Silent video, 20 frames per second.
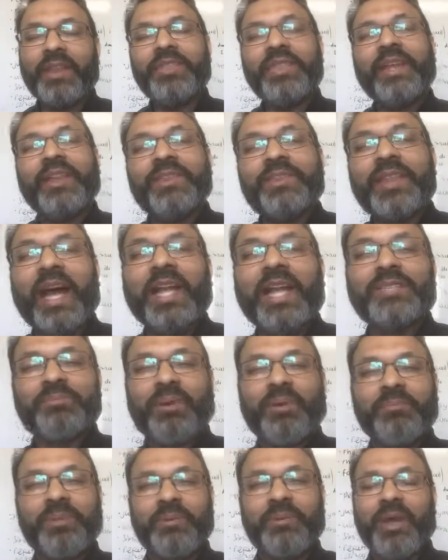I think that's
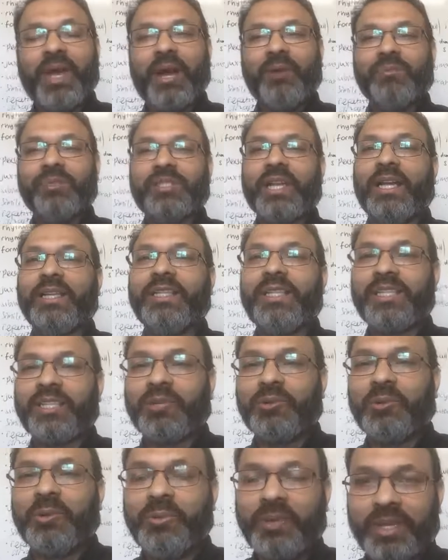probably where I would slightly
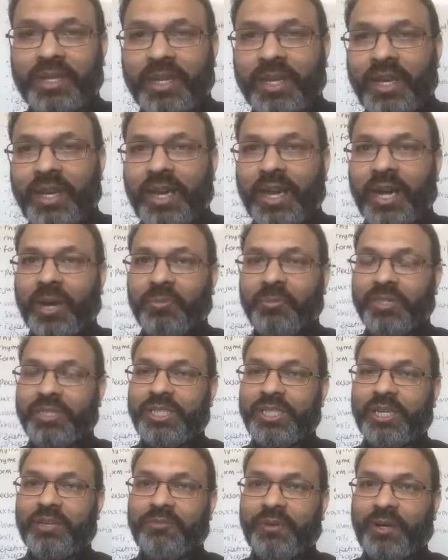disagree
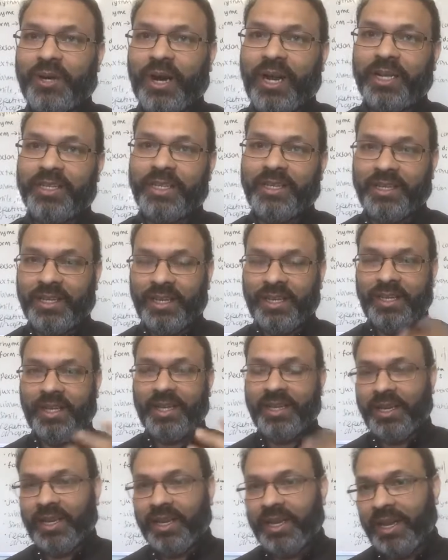with Sheikh Farhan
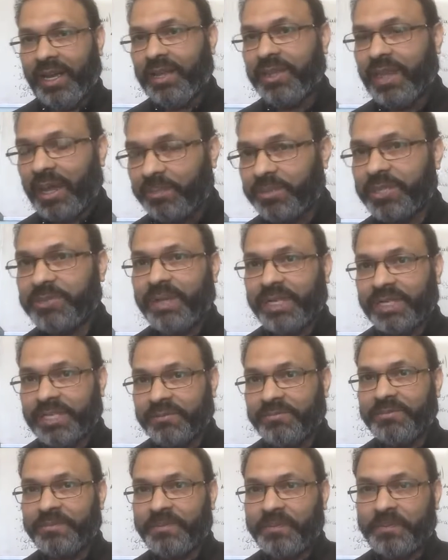in that
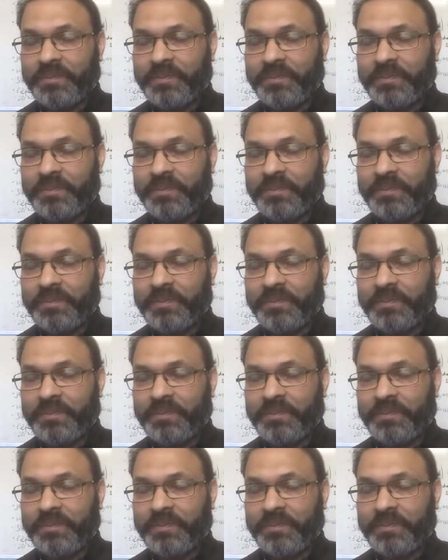perspective.